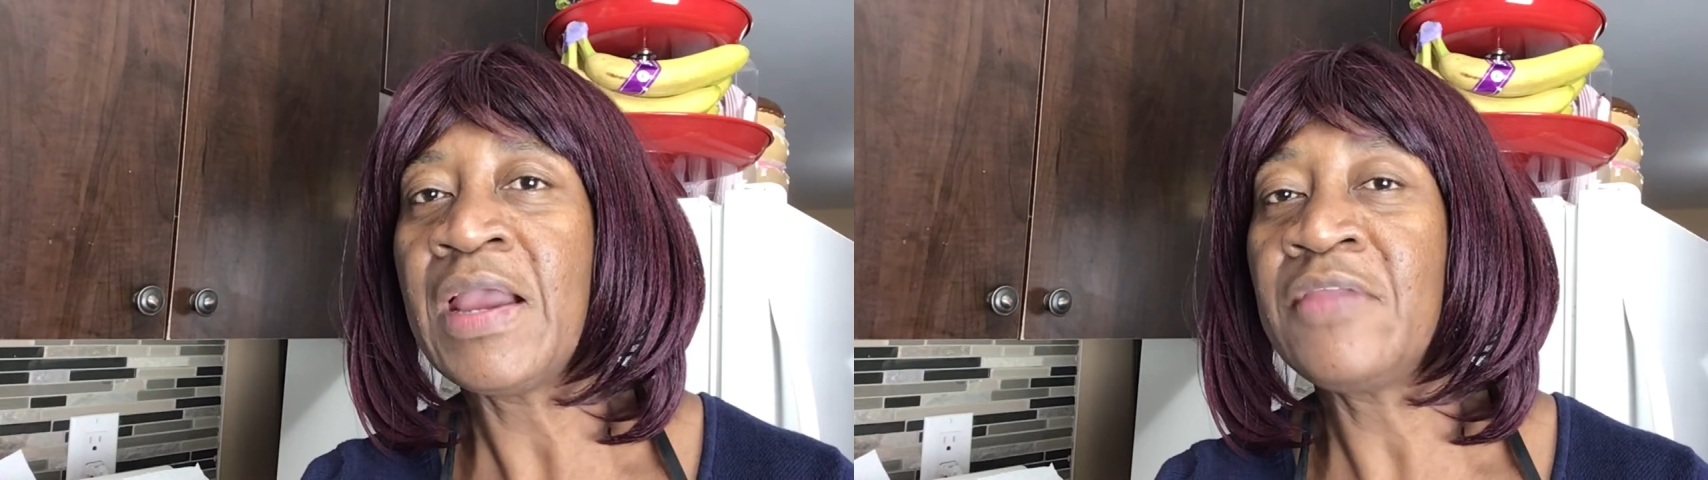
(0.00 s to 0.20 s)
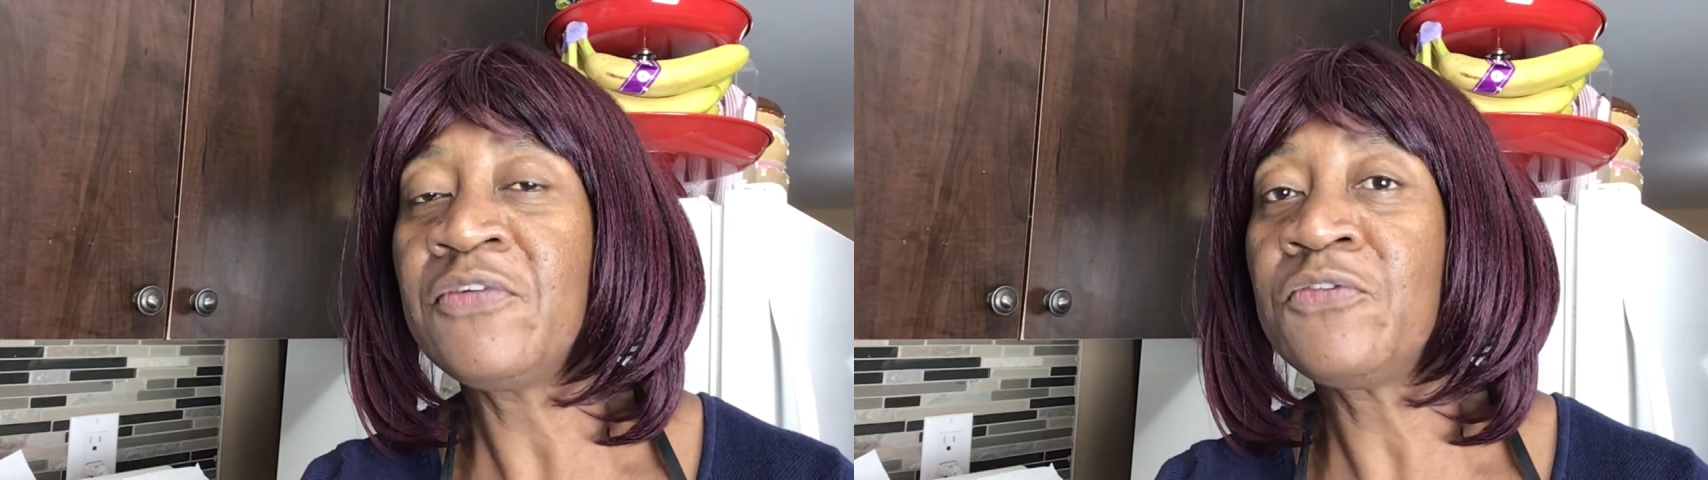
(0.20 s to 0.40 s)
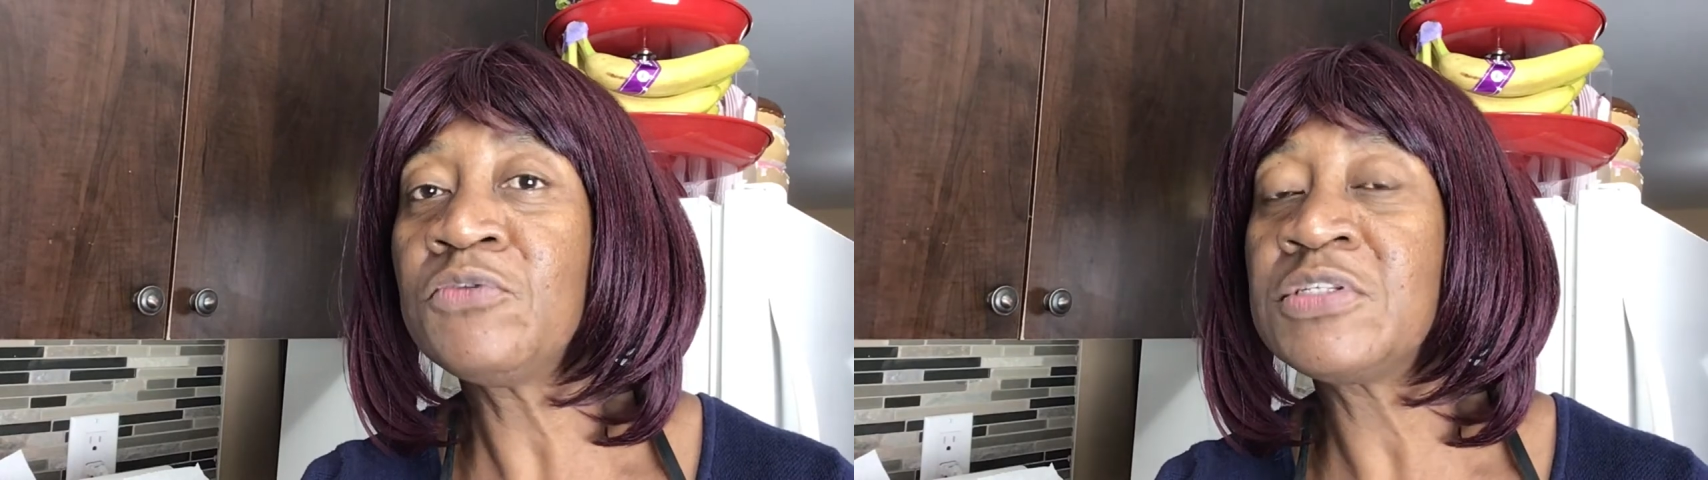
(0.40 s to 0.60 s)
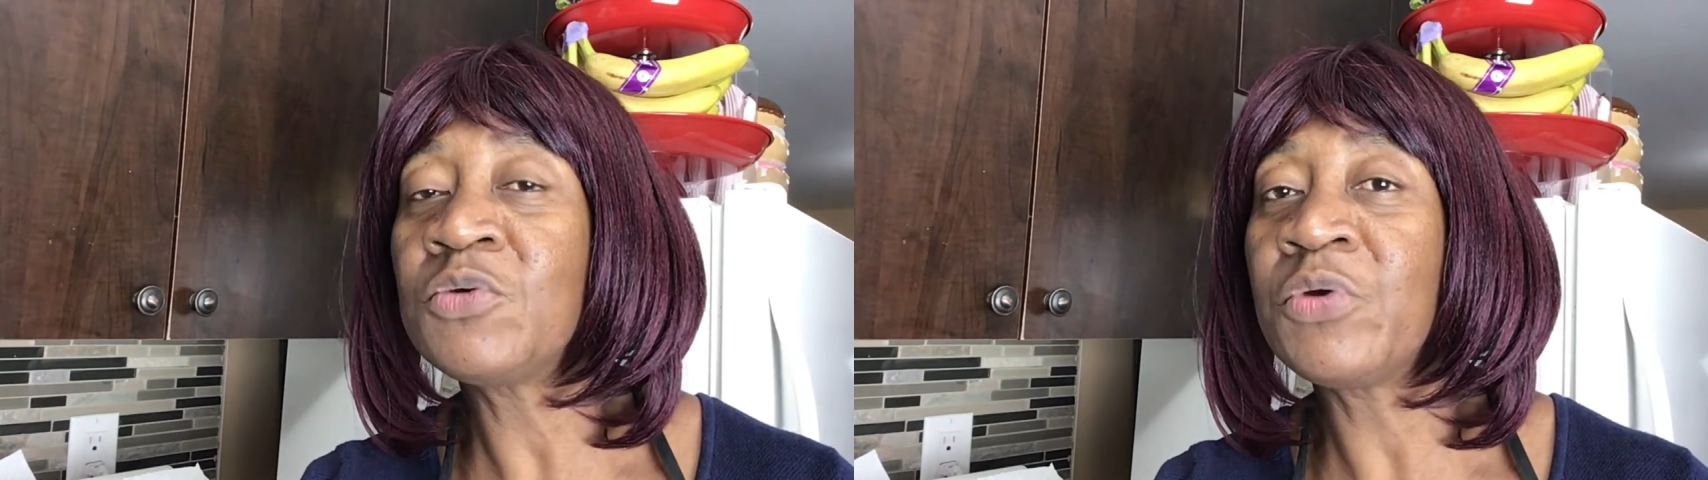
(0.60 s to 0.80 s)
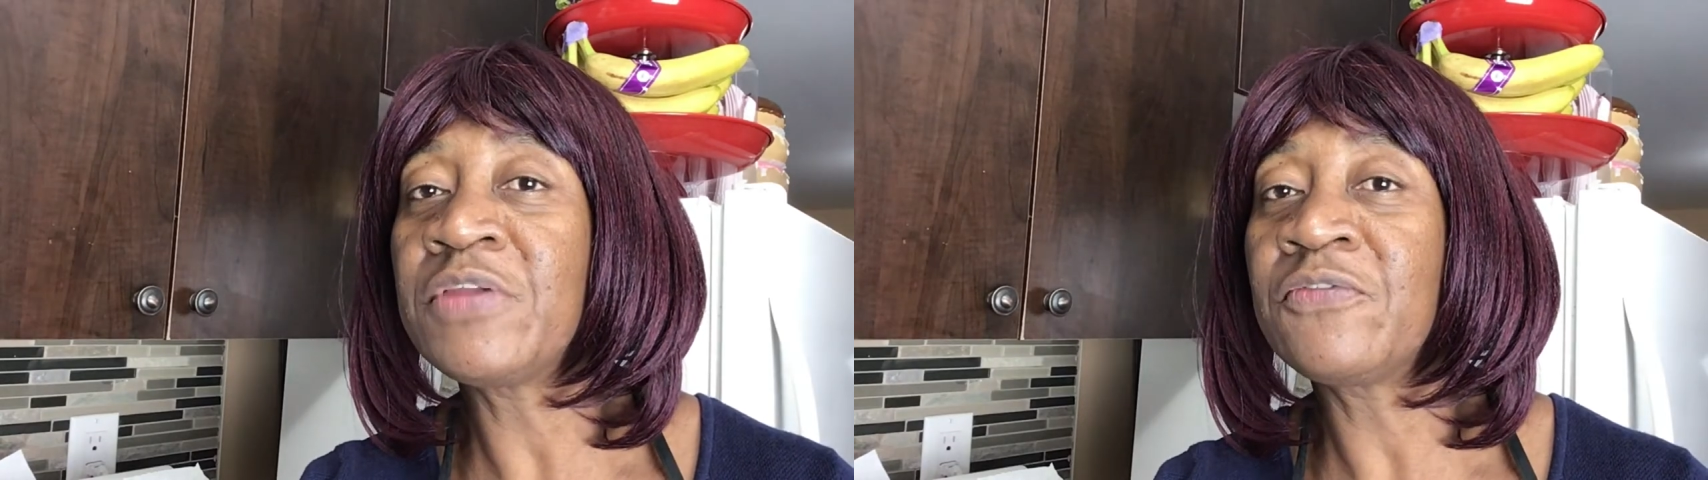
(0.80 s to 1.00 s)
had the fruits
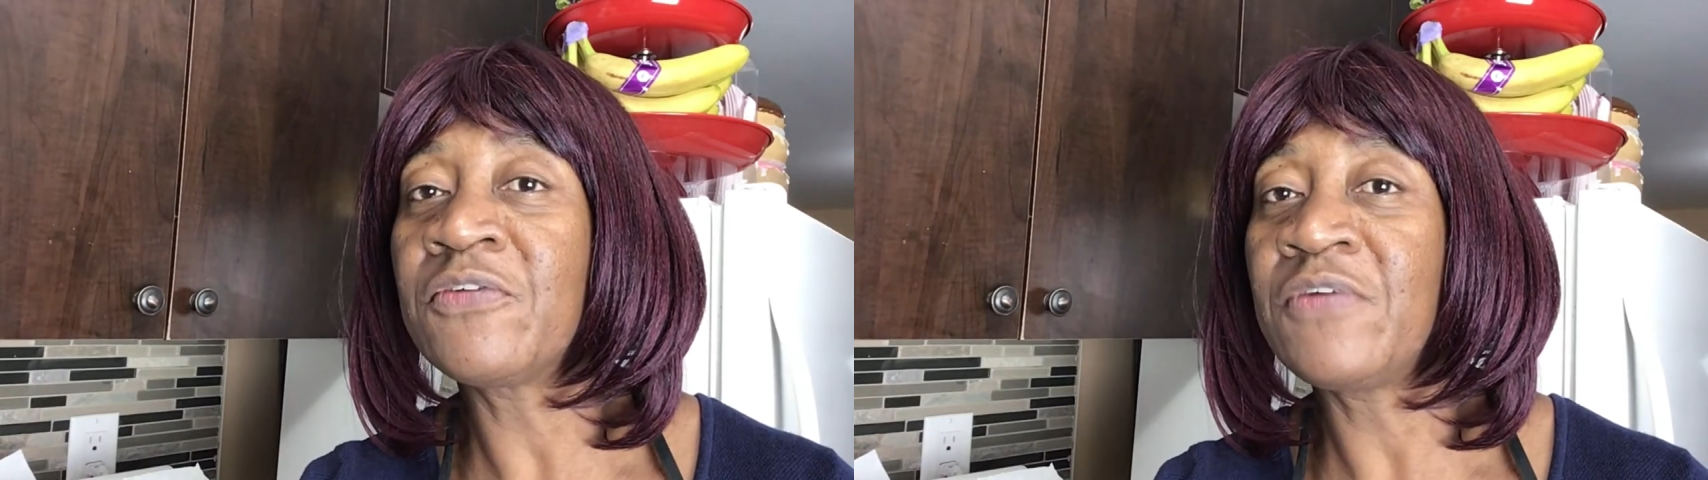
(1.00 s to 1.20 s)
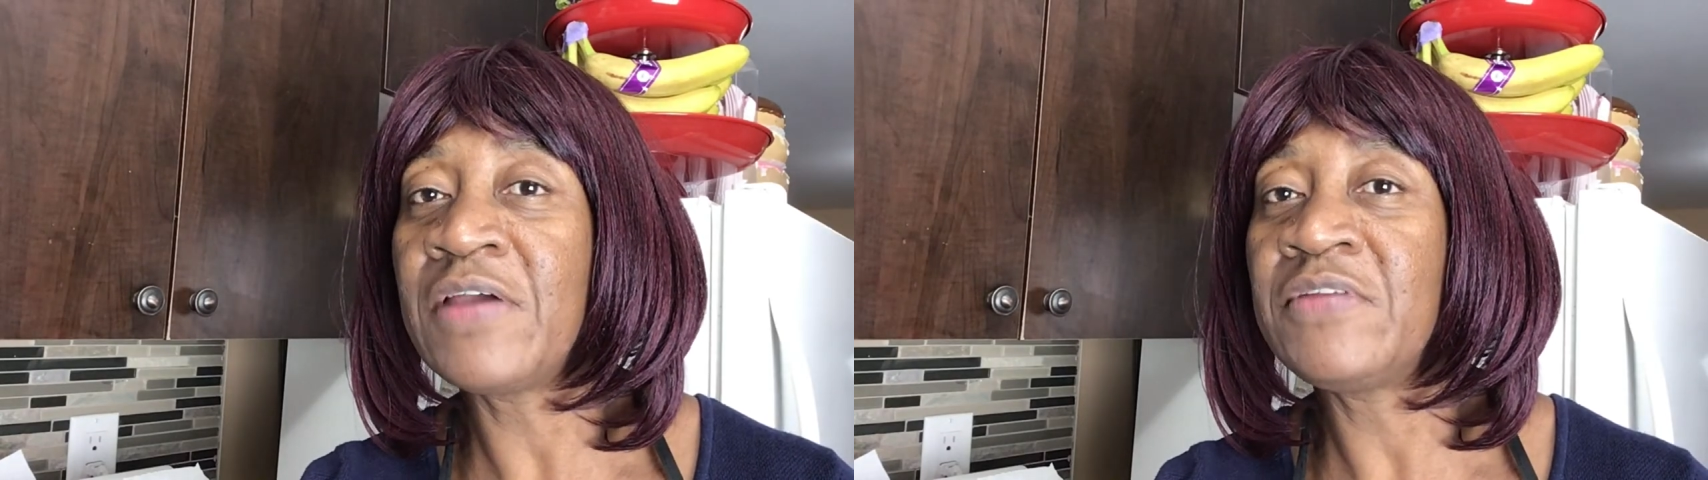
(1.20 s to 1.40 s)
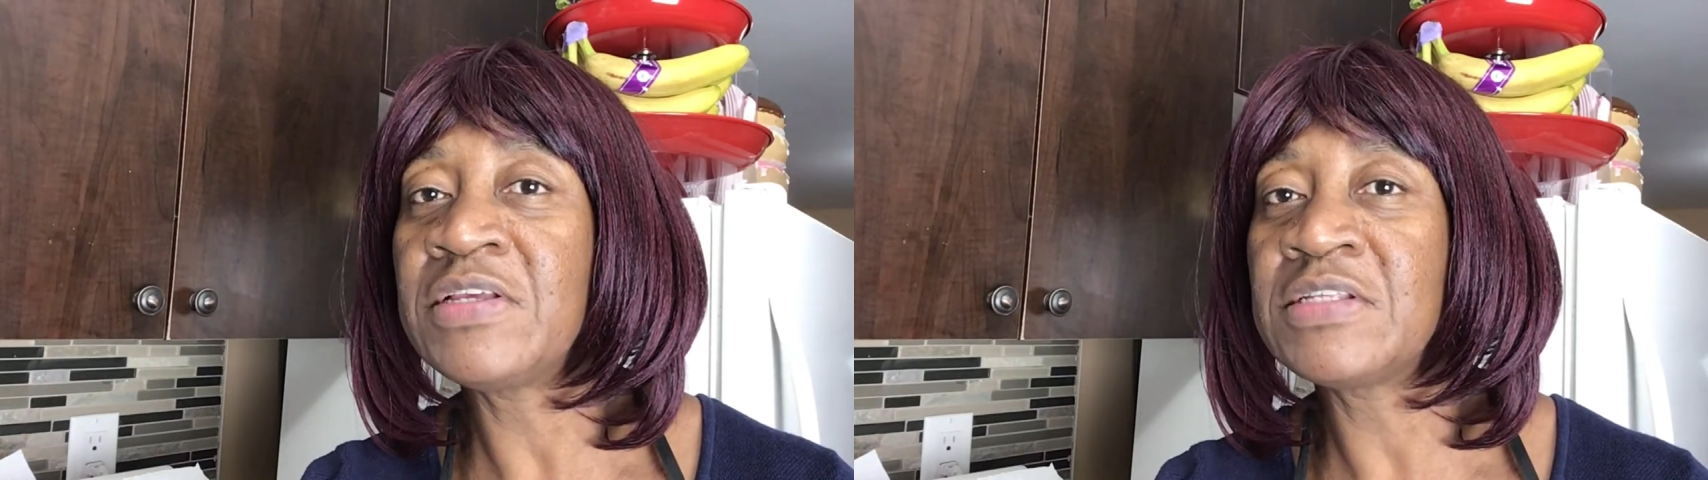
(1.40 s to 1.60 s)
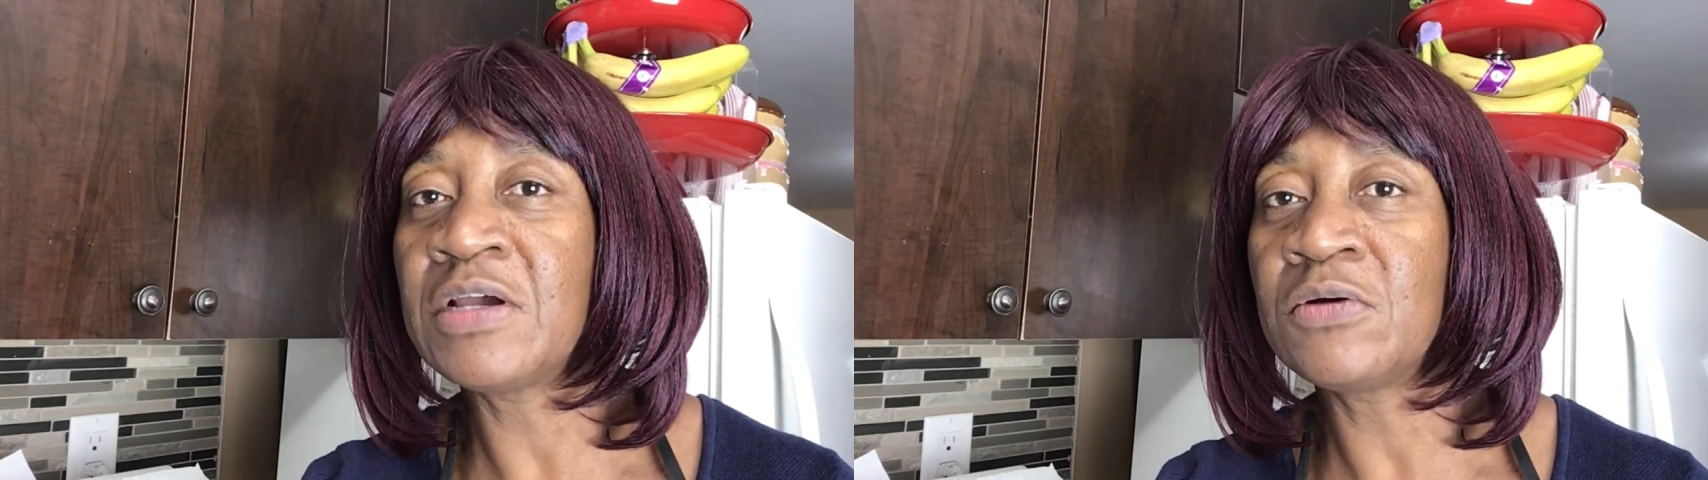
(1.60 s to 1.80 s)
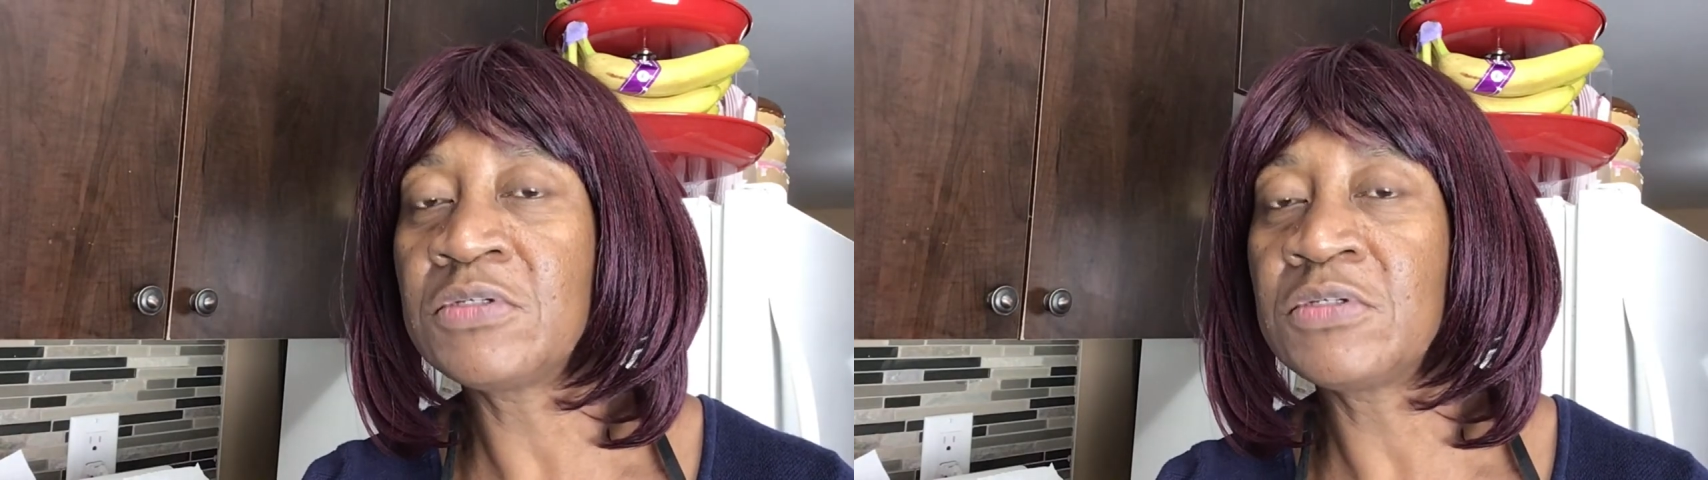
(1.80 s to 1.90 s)
soaking for 5 days now,